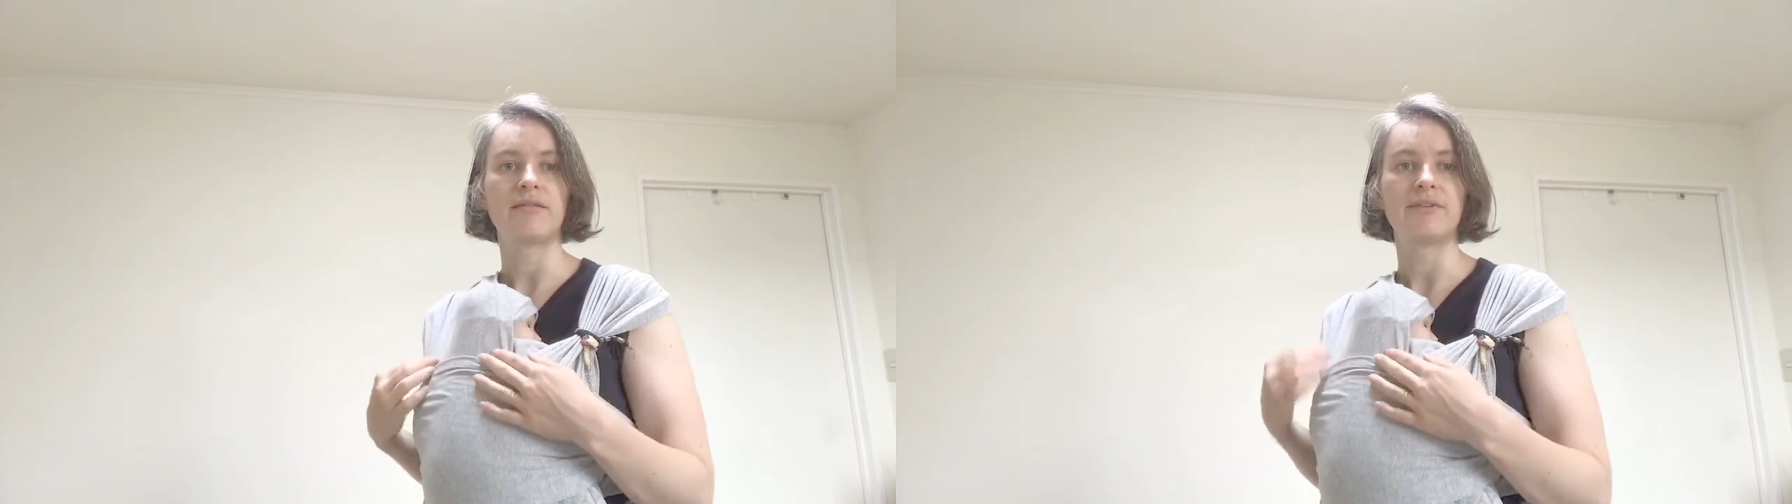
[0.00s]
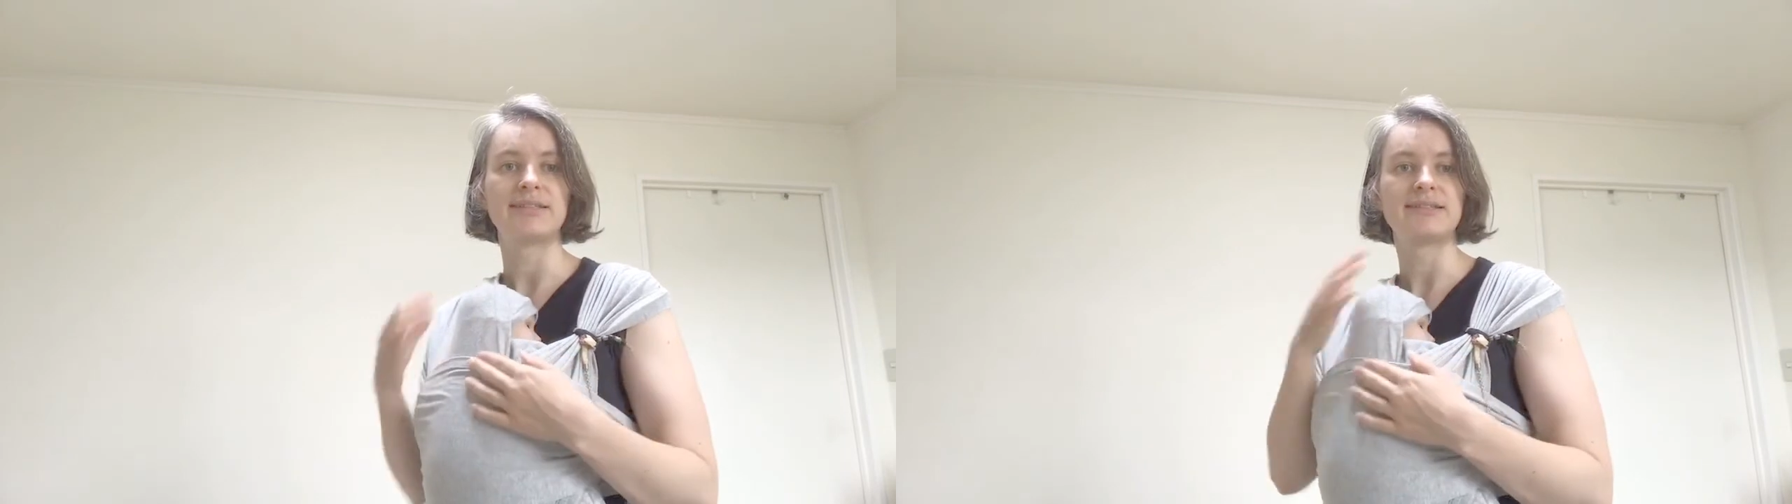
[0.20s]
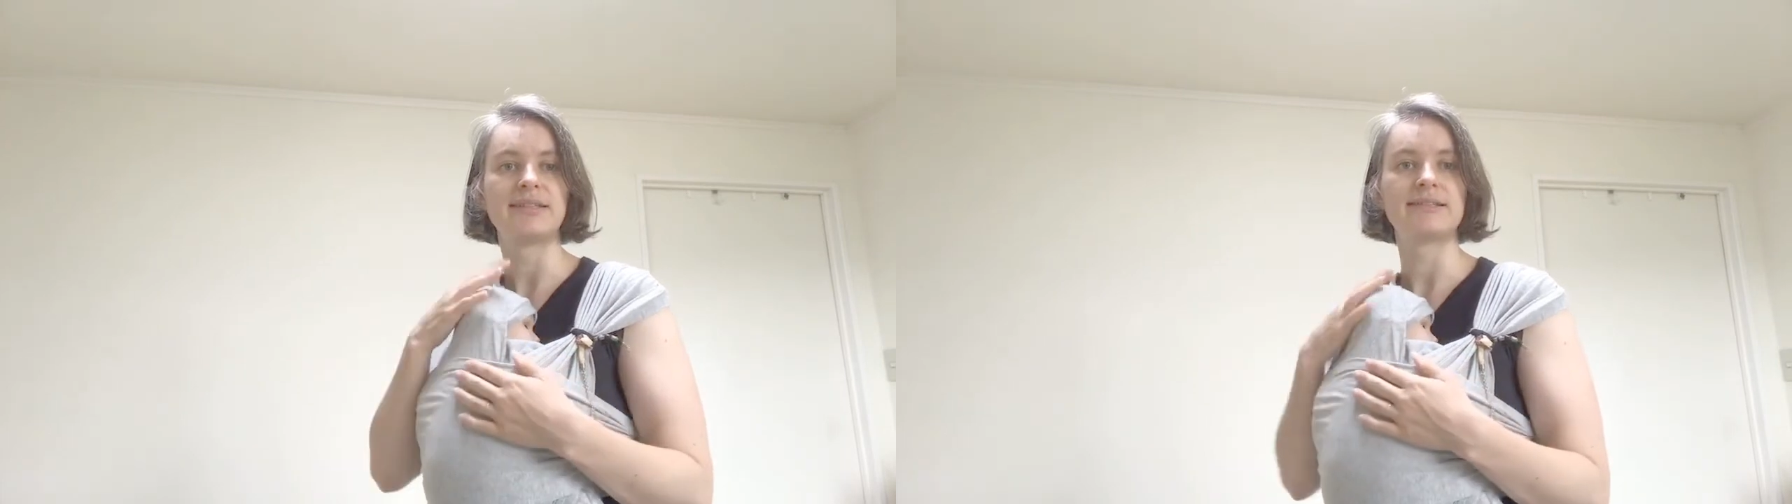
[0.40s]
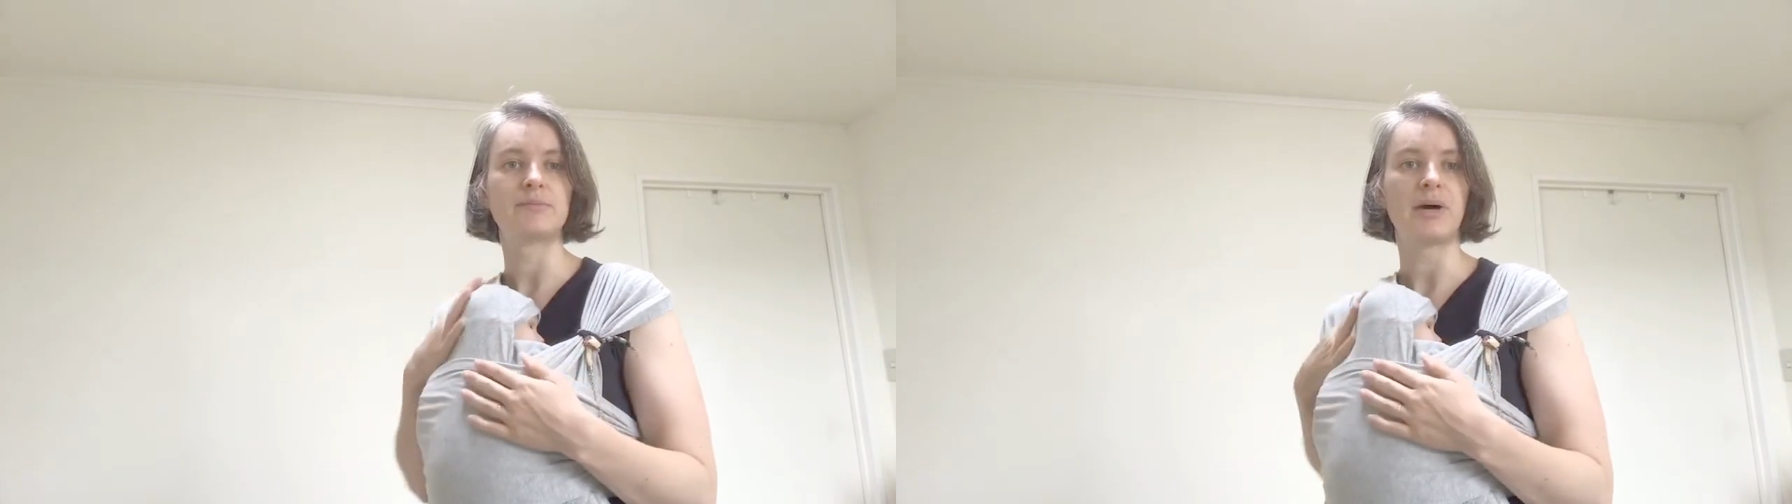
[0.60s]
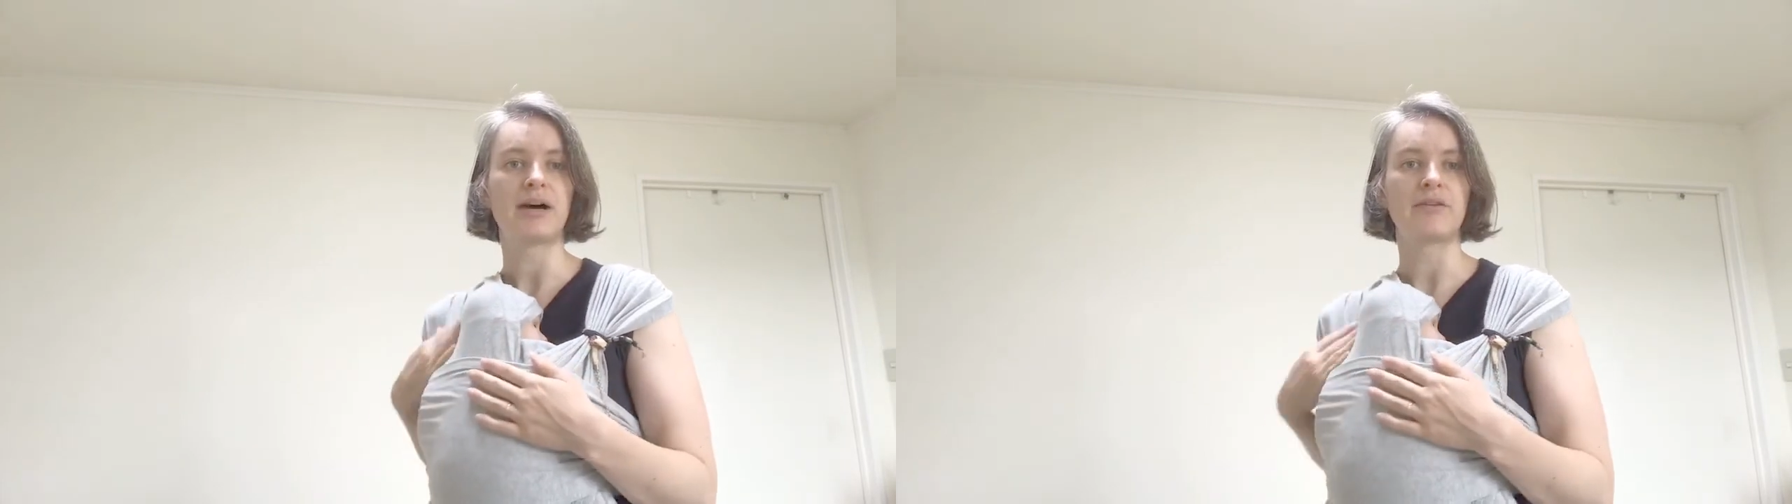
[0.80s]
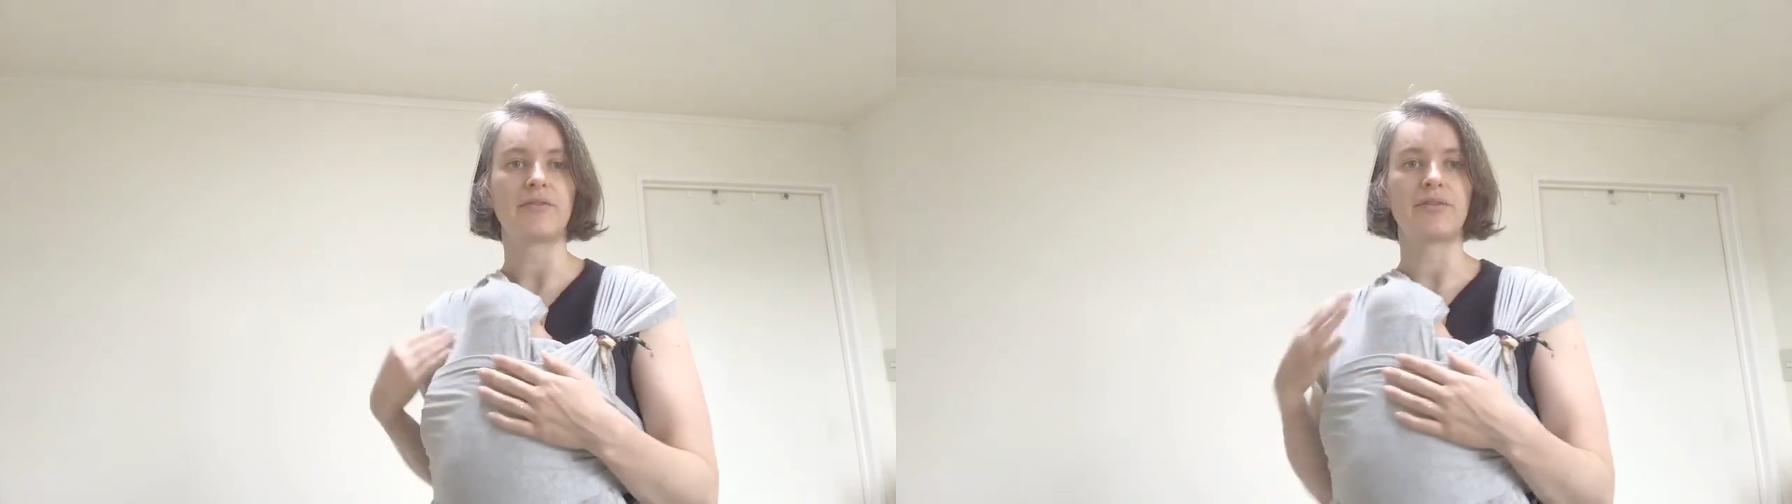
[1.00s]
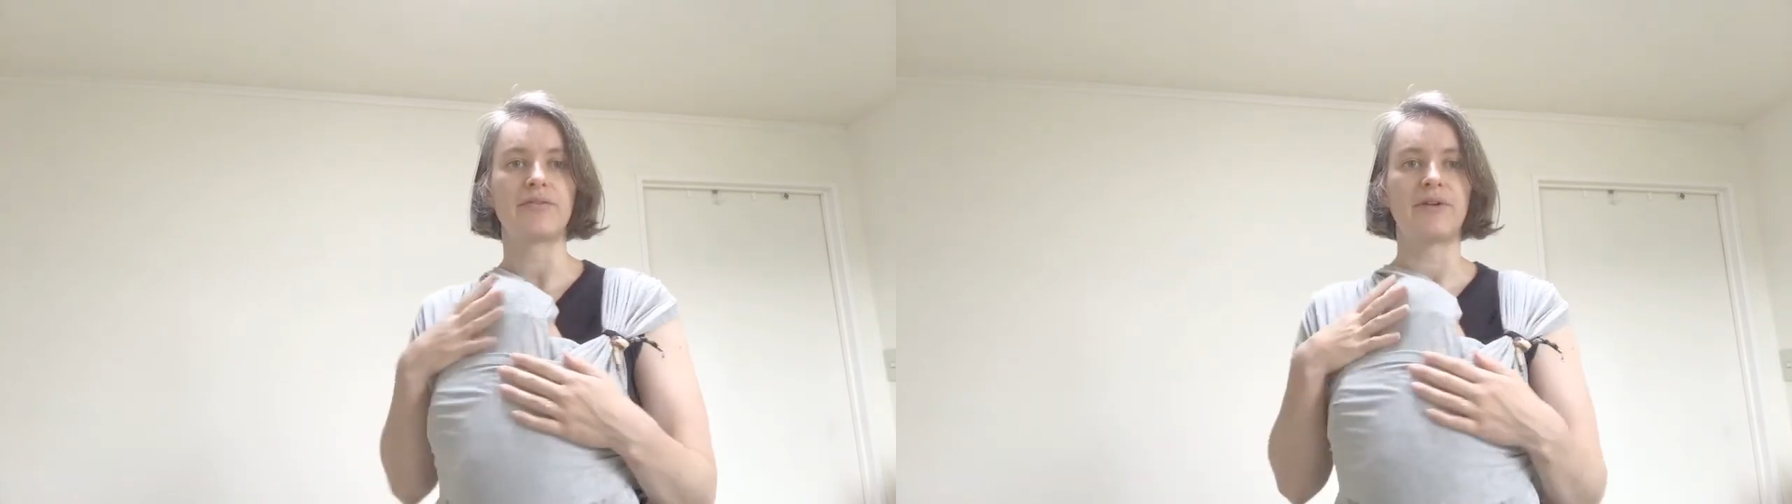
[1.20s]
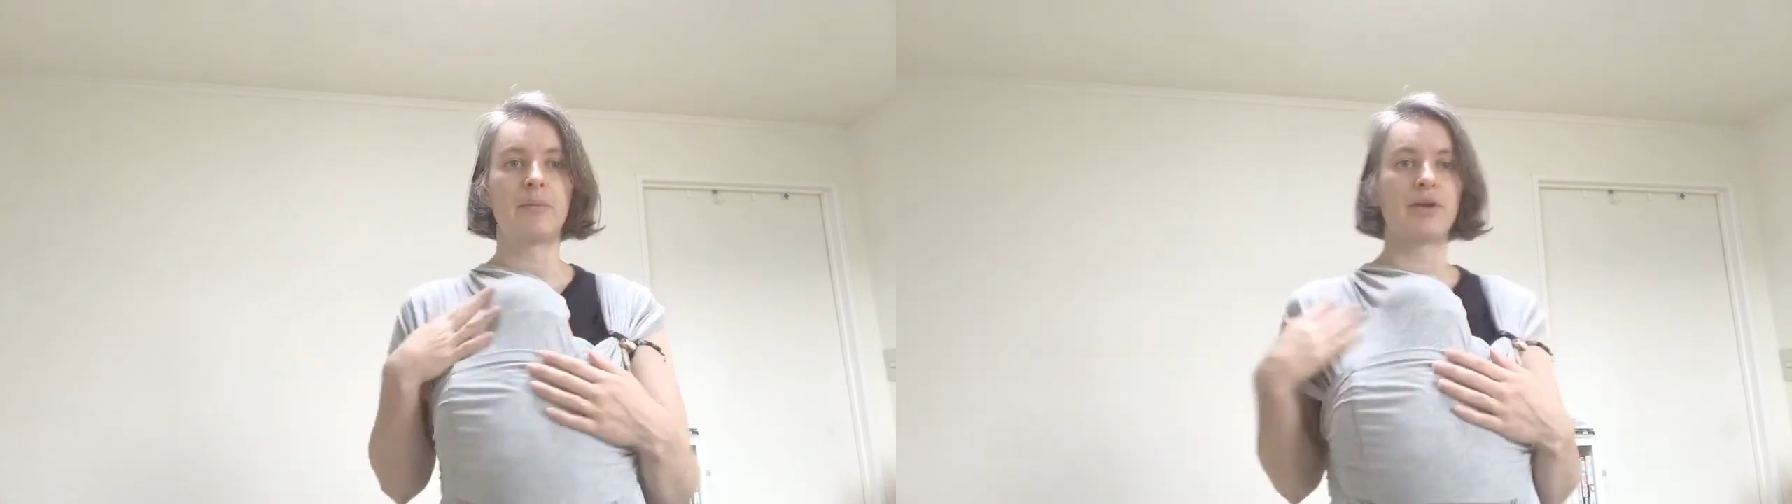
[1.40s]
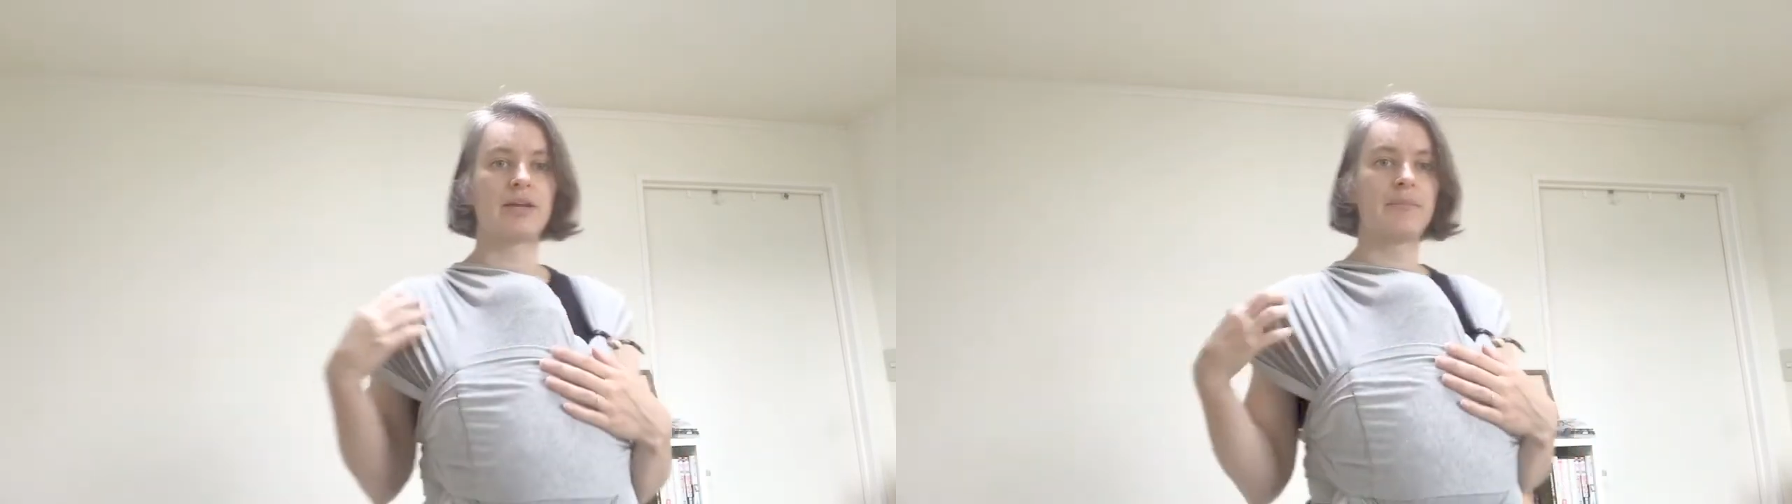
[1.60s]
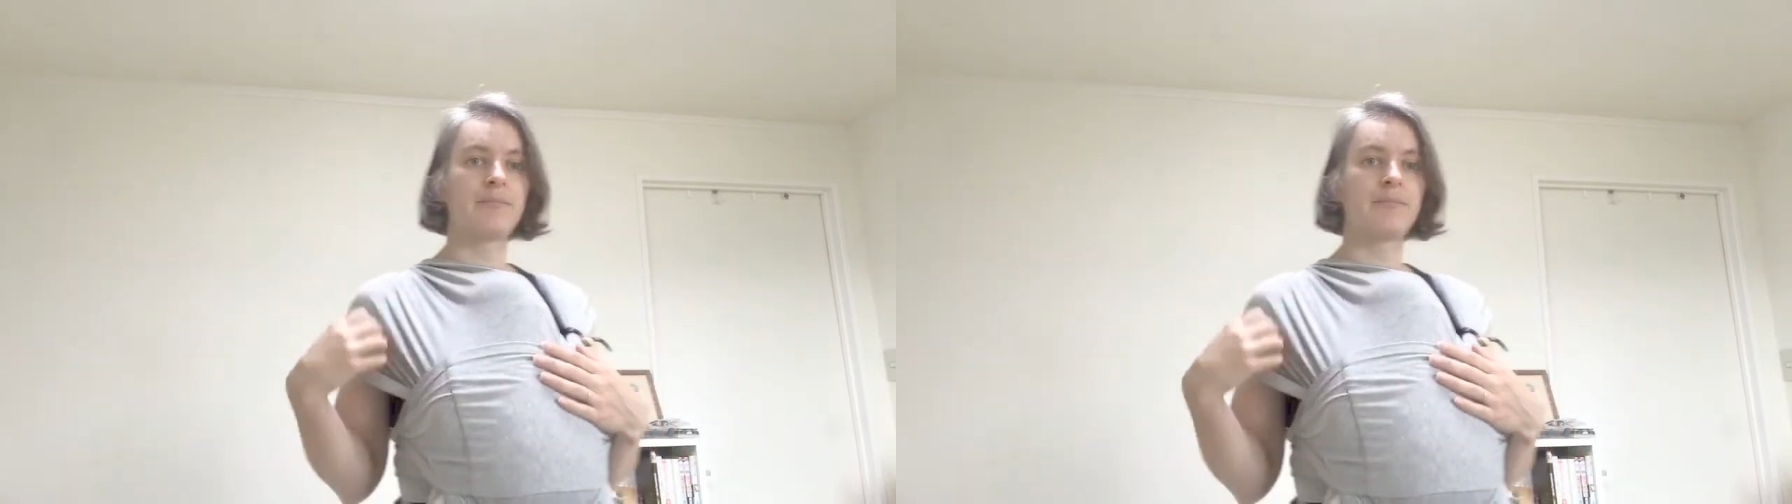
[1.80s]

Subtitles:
with this part of the fabric